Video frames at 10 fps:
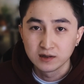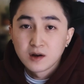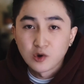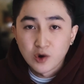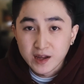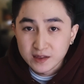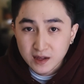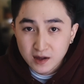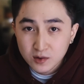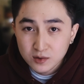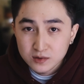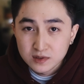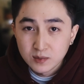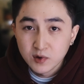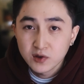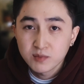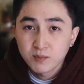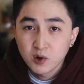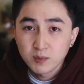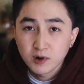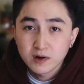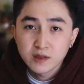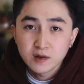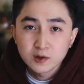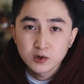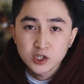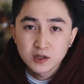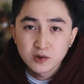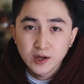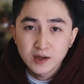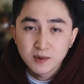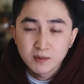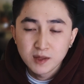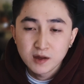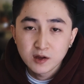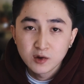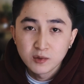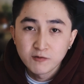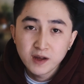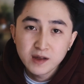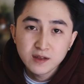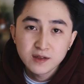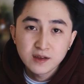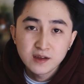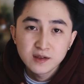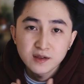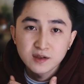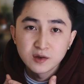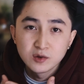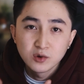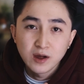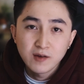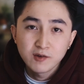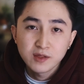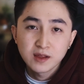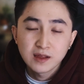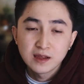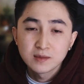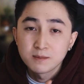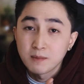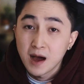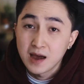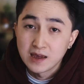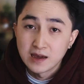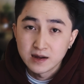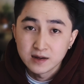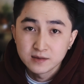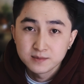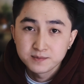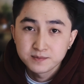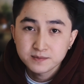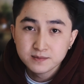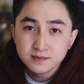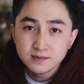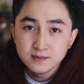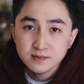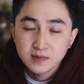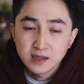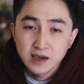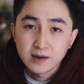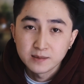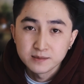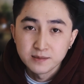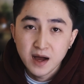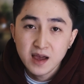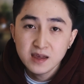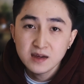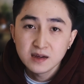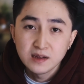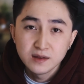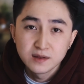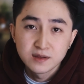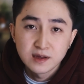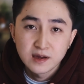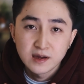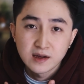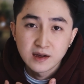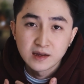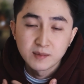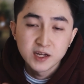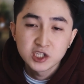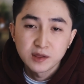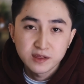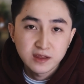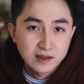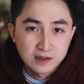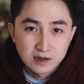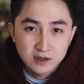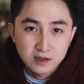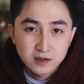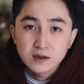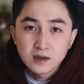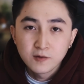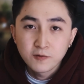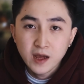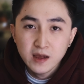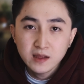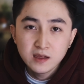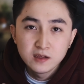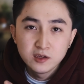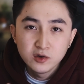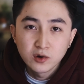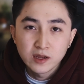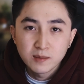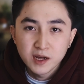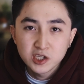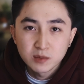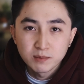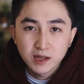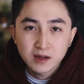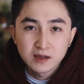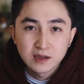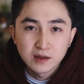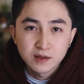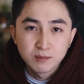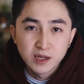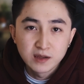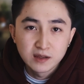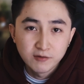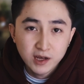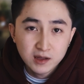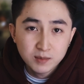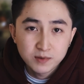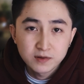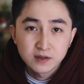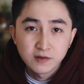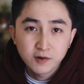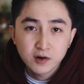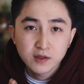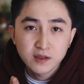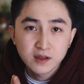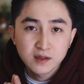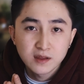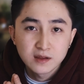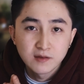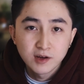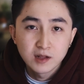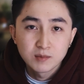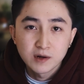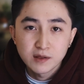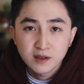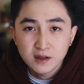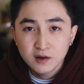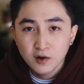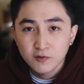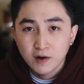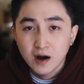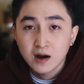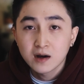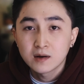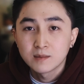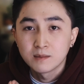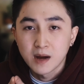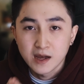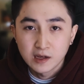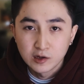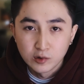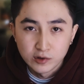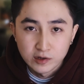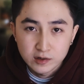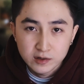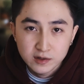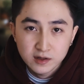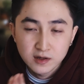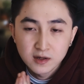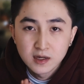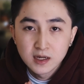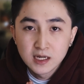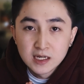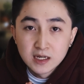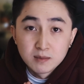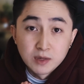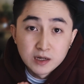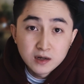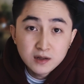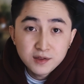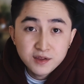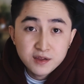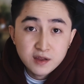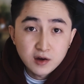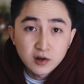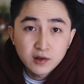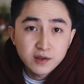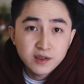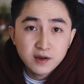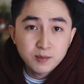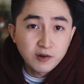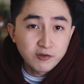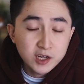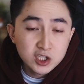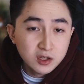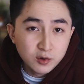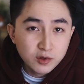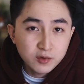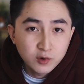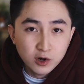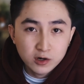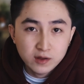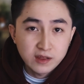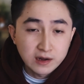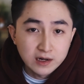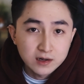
Right now, the most popular solution to animate MetaHuman faces is to do everything in Maya. Yeah, Maya is the animation standard. If any new animation plugin is being developed, the first thing that developers think of are Maya users. Because all the professionals work there.